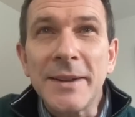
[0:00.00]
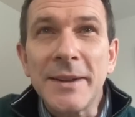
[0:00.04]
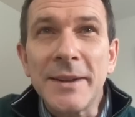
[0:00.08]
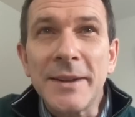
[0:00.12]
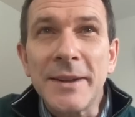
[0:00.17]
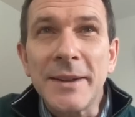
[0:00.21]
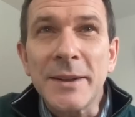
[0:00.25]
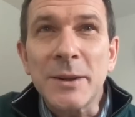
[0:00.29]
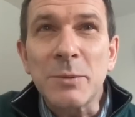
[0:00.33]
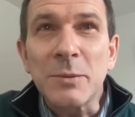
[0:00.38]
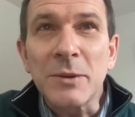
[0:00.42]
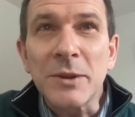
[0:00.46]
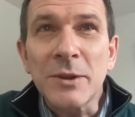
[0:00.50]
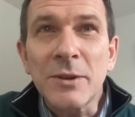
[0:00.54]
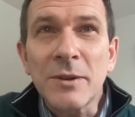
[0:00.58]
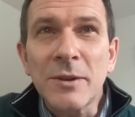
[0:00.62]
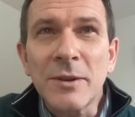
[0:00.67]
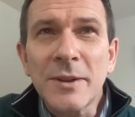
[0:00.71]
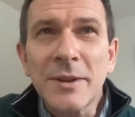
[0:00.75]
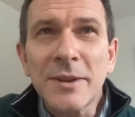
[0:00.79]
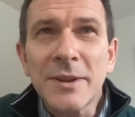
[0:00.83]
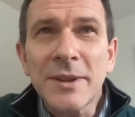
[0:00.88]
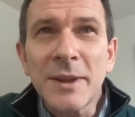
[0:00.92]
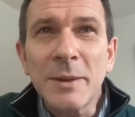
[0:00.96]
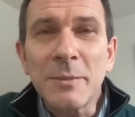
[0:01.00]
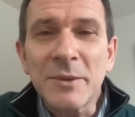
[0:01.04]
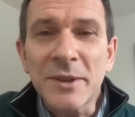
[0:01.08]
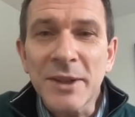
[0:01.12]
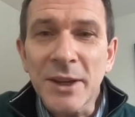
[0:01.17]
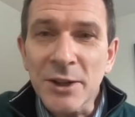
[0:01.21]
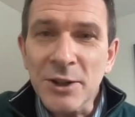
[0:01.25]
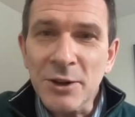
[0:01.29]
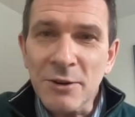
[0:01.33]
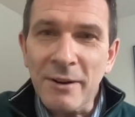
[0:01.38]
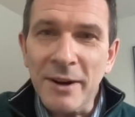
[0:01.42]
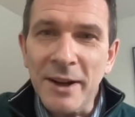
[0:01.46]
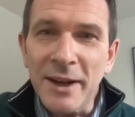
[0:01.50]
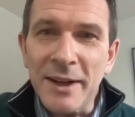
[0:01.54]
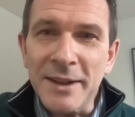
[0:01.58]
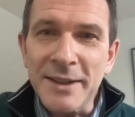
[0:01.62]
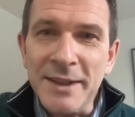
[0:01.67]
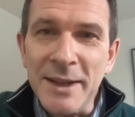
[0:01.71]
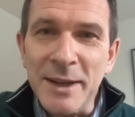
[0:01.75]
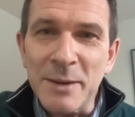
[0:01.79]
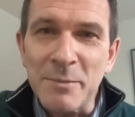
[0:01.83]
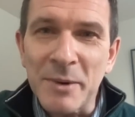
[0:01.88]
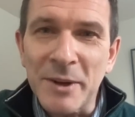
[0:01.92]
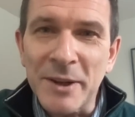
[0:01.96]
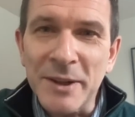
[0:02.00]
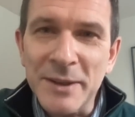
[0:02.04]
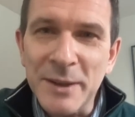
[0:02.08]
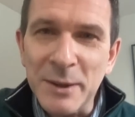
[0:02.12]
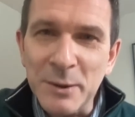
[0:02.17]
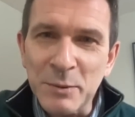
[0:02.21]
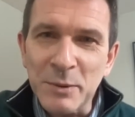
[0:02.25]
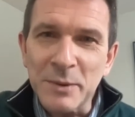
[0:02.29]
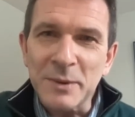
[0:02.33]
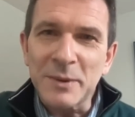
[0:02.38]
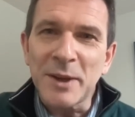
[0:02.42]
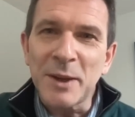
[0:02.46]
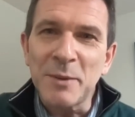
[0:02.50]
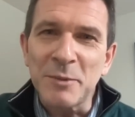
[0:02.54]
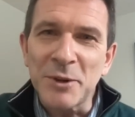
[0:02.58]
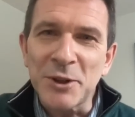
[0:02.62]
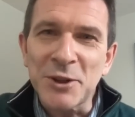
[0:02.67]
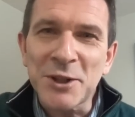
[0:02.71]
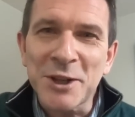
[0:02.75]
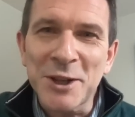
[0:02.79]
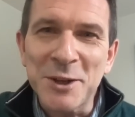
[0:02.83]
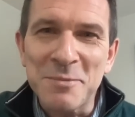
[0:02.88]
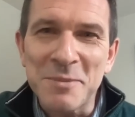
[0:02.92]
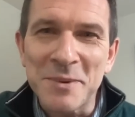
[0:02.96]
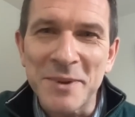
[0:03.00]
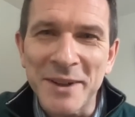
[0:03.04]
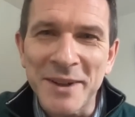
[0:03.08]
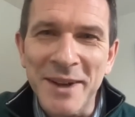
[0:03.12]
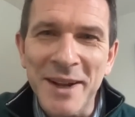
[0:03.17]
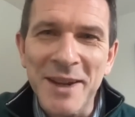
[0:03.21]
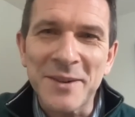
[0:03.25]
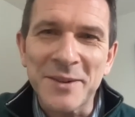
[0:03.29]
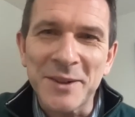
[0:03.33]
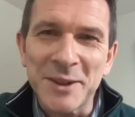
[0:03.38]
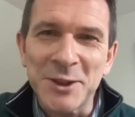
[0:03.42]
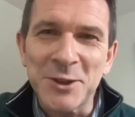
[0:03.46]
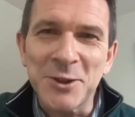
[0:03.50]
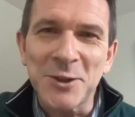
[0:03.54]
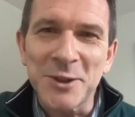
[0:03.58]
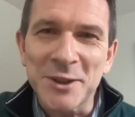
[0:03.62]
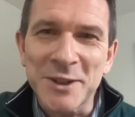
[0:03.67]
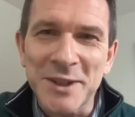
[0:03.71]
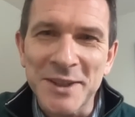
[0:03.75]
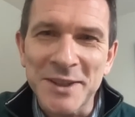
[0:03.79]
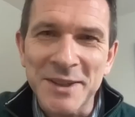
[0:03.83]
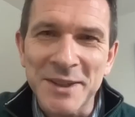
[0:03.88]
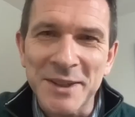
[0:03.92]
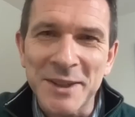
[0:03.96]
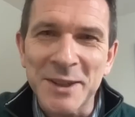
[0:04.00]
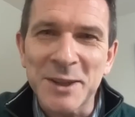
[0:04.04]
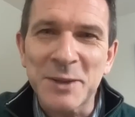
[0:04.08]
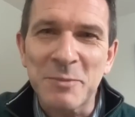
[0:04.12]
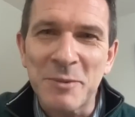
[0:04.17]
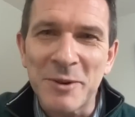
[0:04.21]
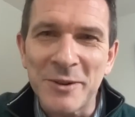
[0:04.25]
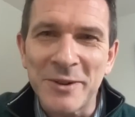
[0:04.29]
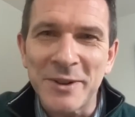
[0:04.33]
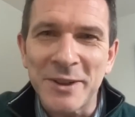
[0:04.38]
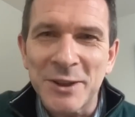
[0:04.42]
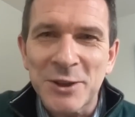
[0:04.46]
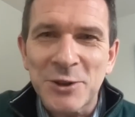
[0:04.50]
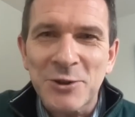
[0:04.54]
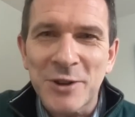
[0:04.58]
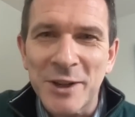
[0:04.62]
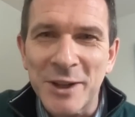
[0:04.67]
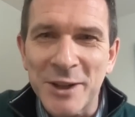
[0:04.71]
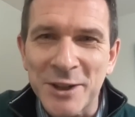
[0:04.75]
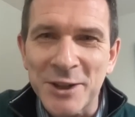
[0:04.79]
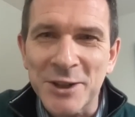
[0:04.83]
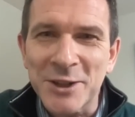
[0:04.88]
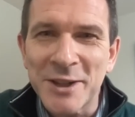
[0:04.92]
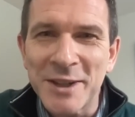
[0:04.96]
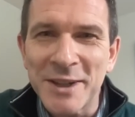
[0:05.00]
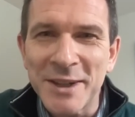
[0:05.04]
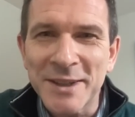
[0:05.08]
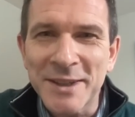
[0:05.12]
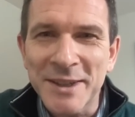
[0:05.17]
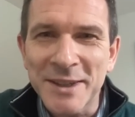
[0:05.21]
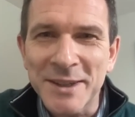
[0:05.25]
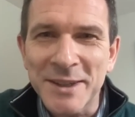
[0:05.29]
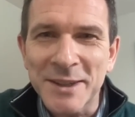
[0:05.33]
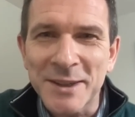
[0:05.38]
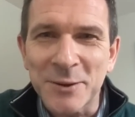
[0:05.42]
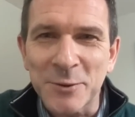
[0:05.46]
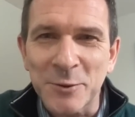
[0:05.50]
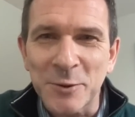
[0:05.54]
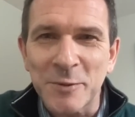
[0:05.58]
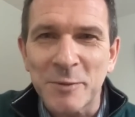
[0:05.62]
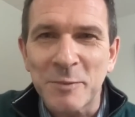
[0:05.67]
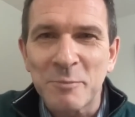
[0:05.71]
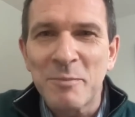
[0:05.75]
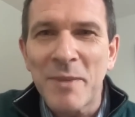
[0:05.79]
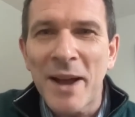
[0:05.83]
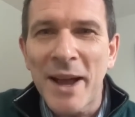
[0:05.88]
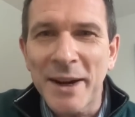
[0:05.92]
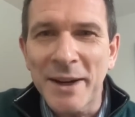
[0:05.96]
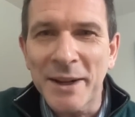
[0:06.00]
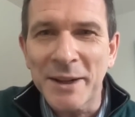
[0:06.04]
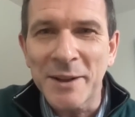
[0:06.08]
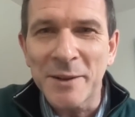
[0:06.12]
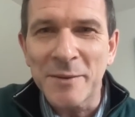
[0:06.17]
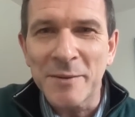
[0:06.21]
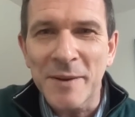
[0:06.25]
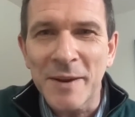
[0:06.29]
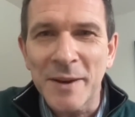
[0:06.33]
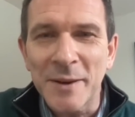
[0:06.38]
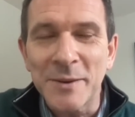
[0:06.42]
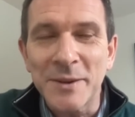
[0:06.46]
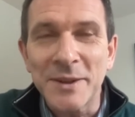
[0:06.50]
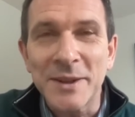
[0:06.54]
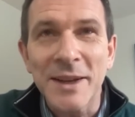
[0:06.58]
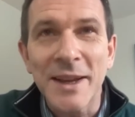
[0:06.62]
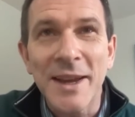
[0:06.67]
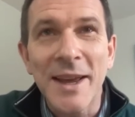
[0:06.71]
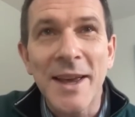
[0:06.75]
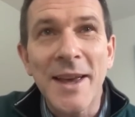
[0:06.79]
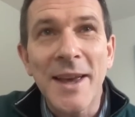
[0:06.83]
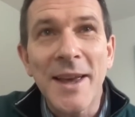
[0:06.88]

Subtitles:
This seemed such a great idea because this was so much cheaper than having doctors and experienced triage nurses sort of manning the phones.